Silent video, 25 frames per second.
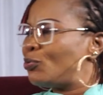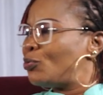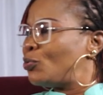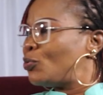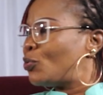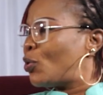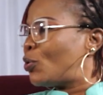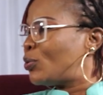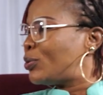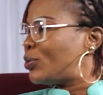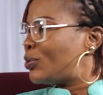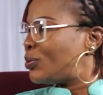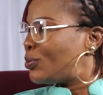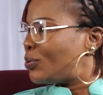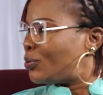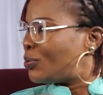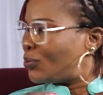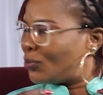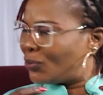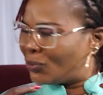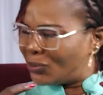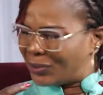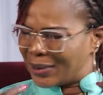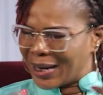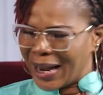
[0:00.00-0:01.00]
not.
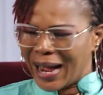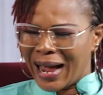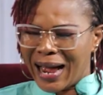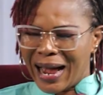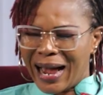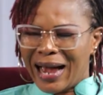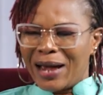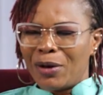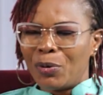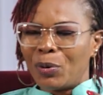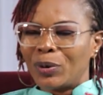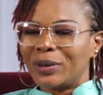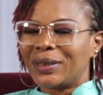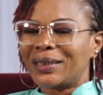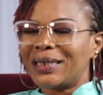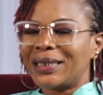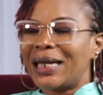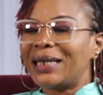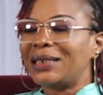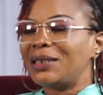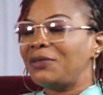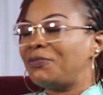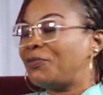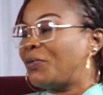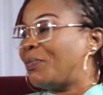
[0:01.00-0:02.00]
I was
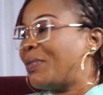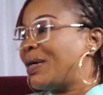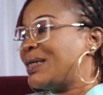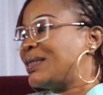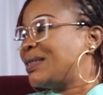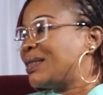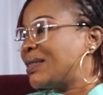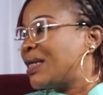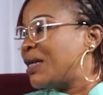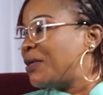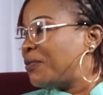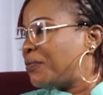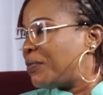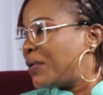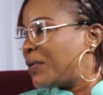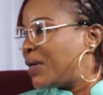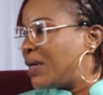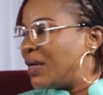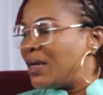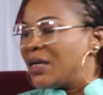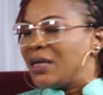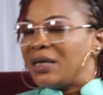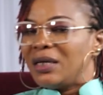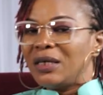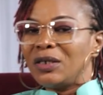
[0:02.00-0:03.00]
searching for myself.
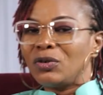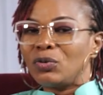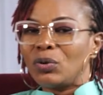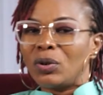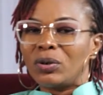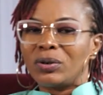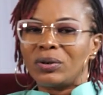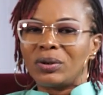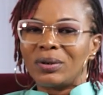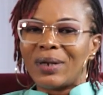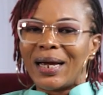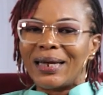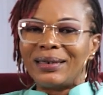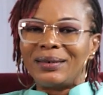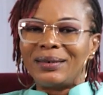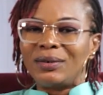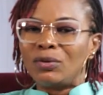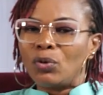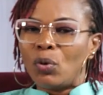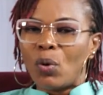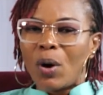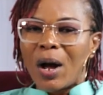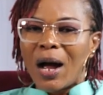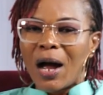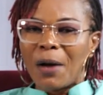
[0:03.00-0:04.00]
I didn't know
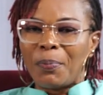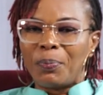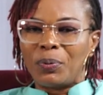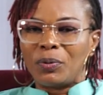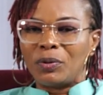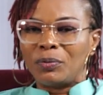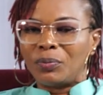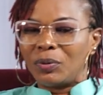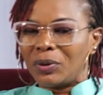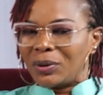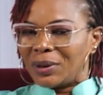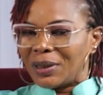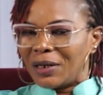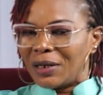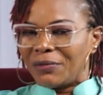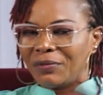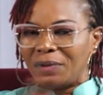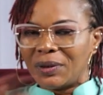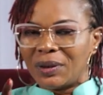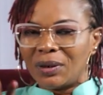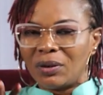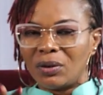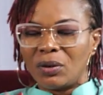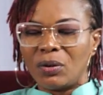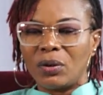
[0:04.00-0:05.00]
what happened, but
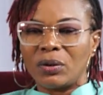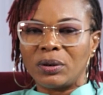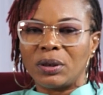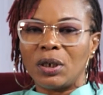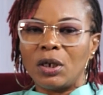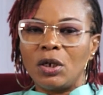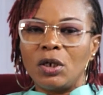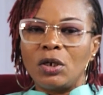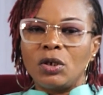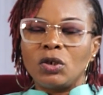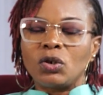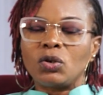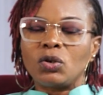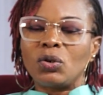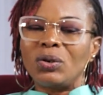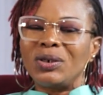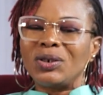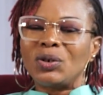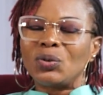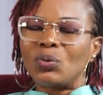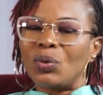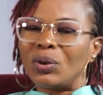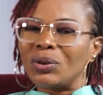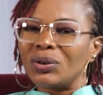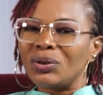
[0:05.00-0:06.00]
everything got. So it
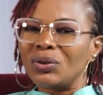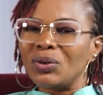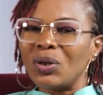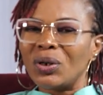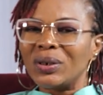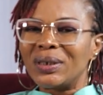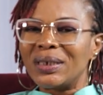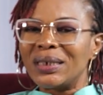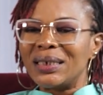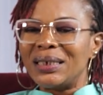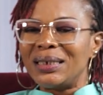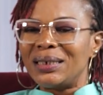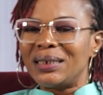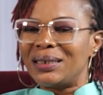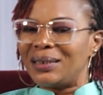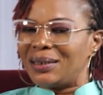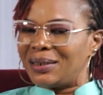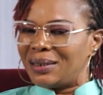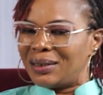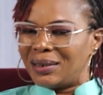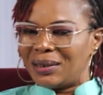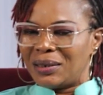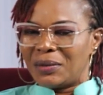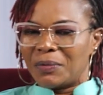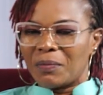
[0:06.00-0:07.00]
was not
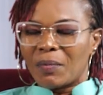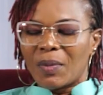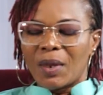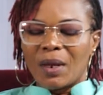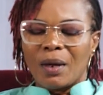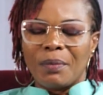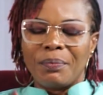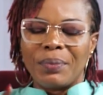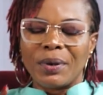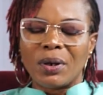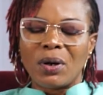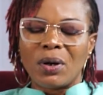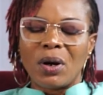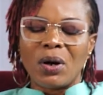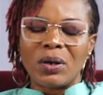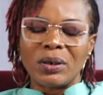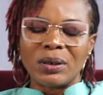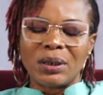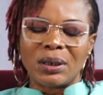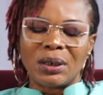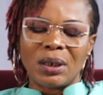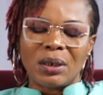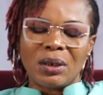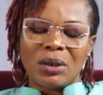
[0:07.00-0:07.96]
easy because